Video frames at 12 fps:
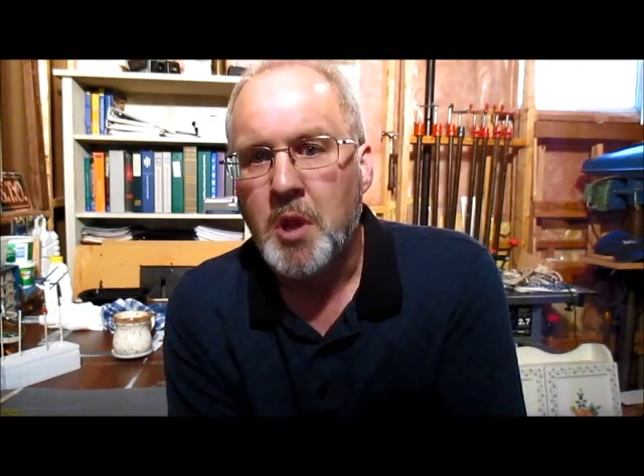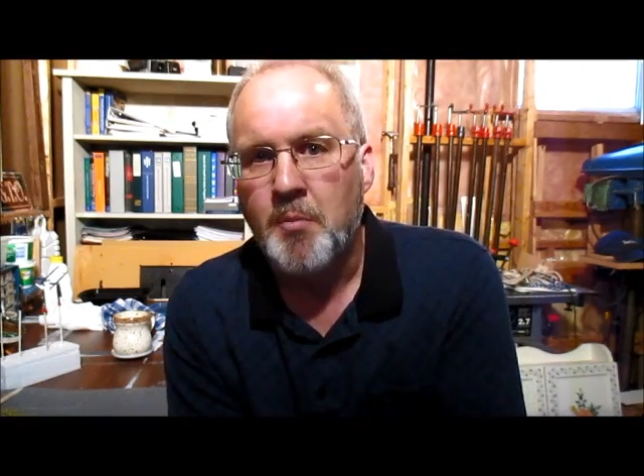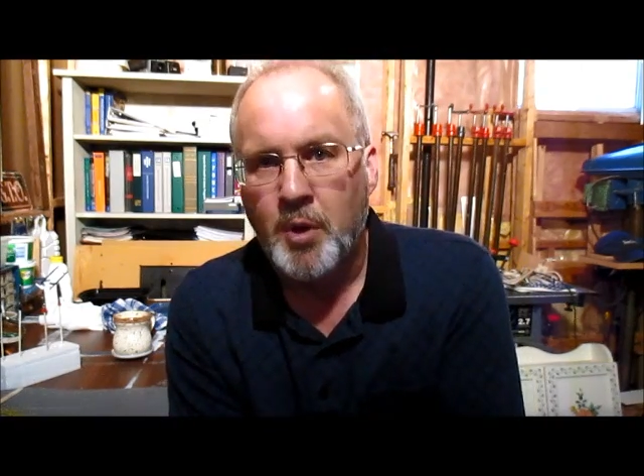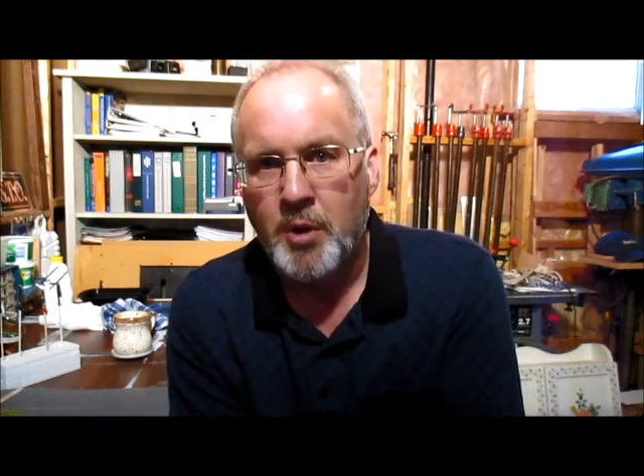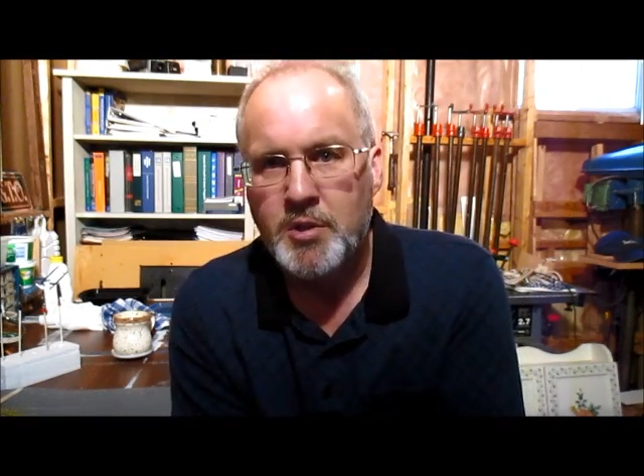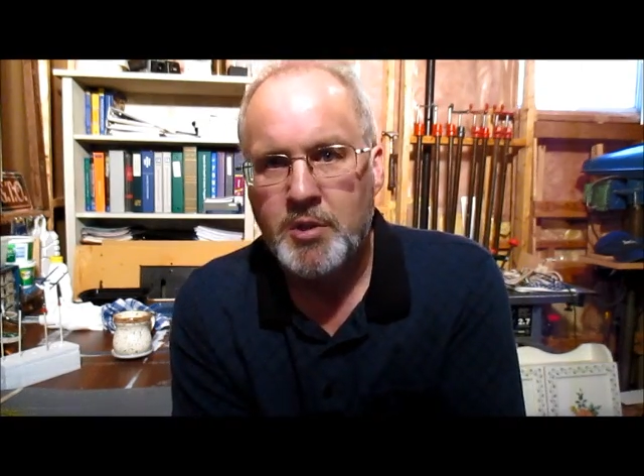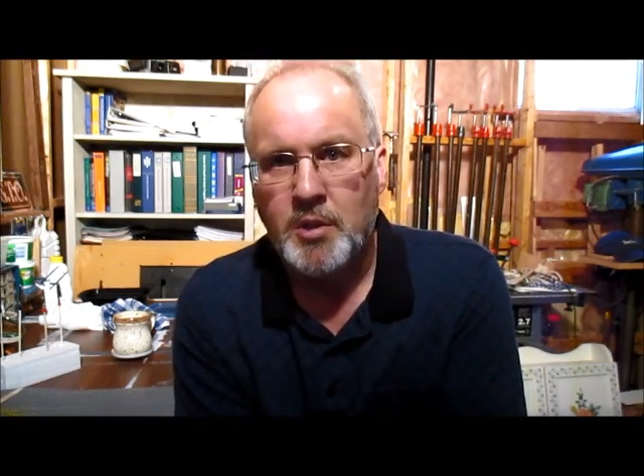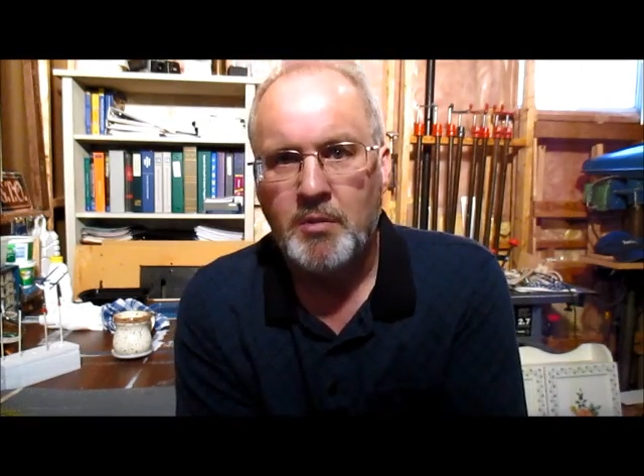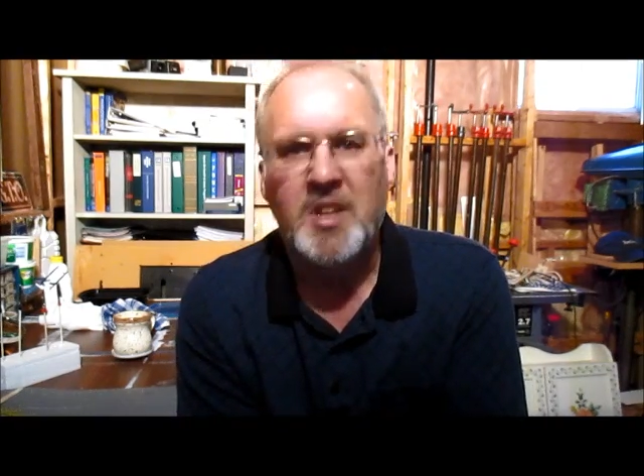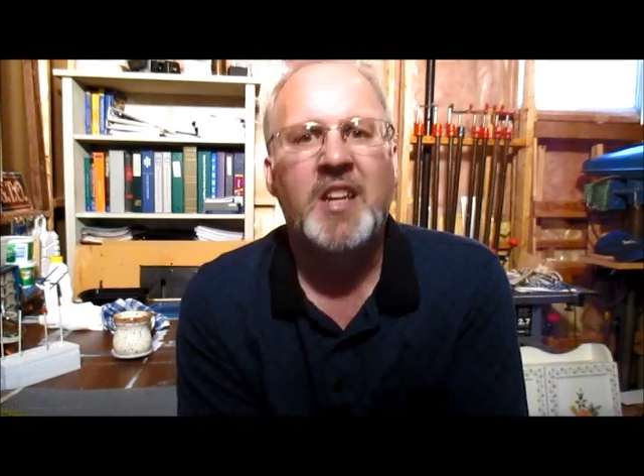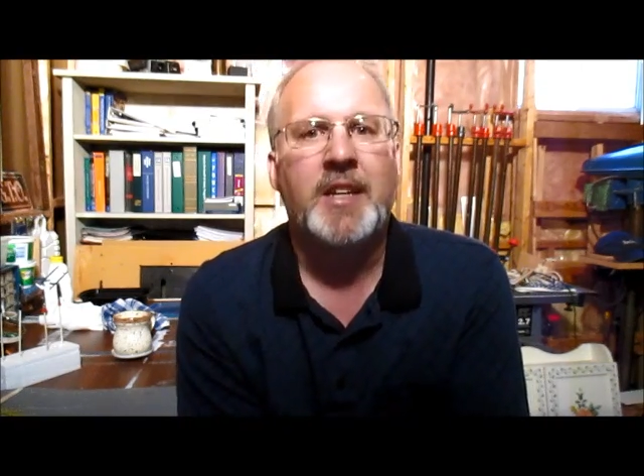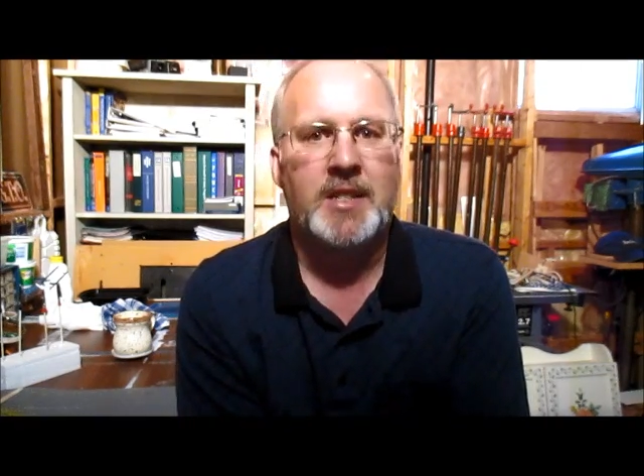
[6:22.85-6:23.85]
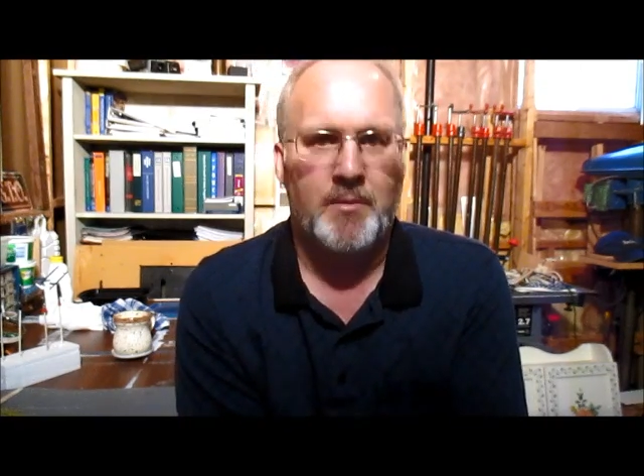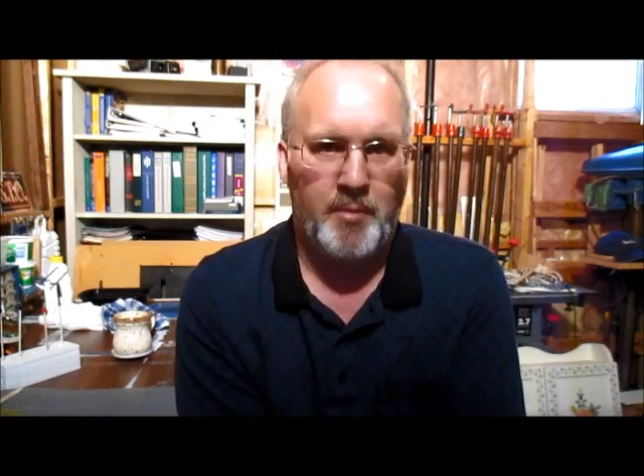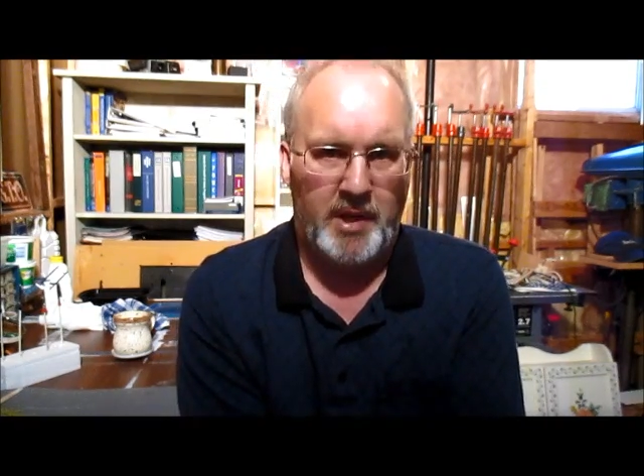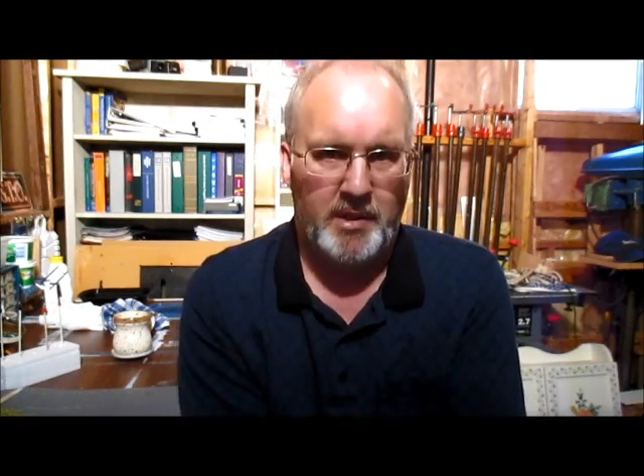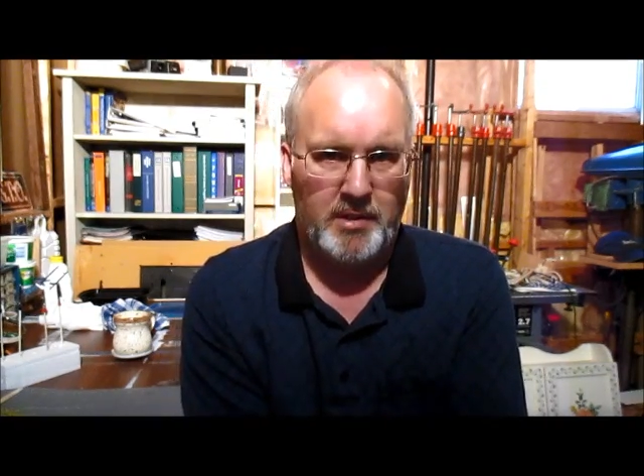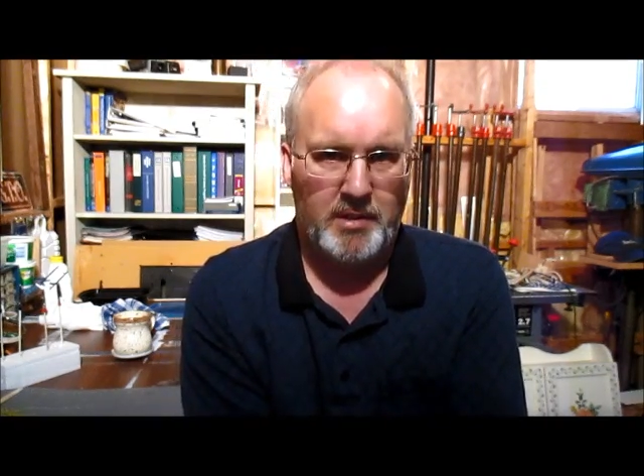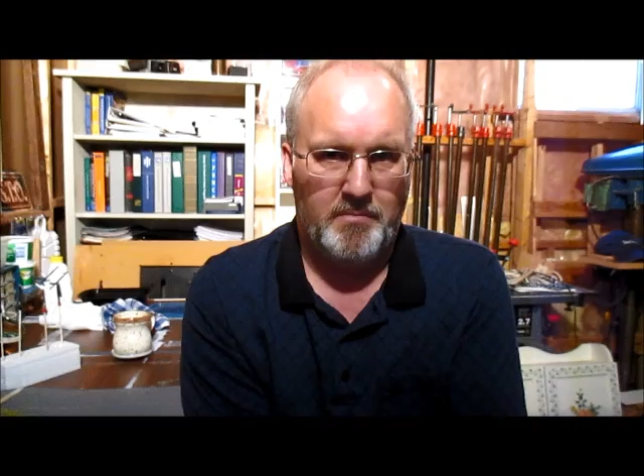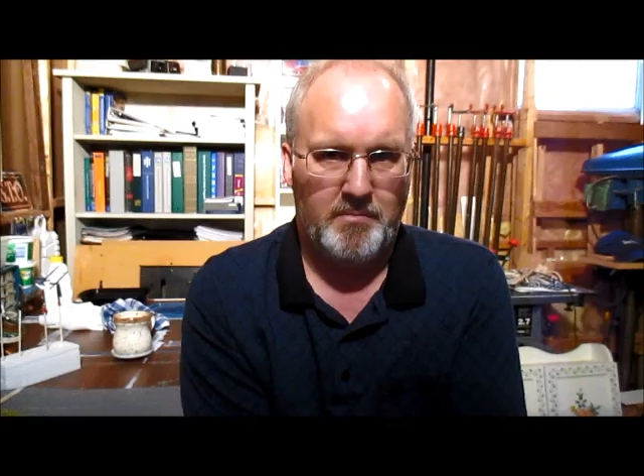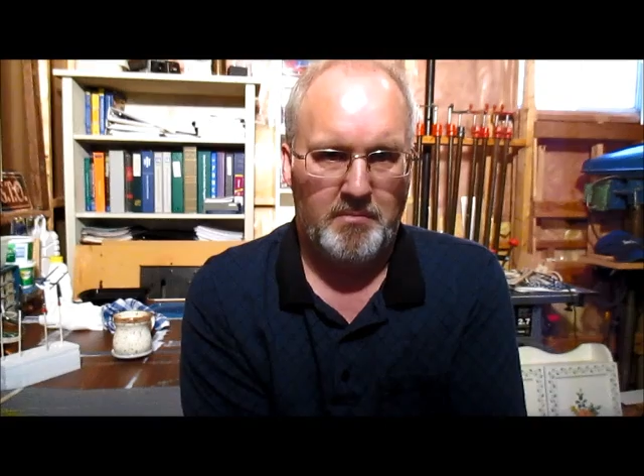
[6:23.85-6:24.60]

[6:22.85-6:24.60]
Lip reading: and personal, it's a mess.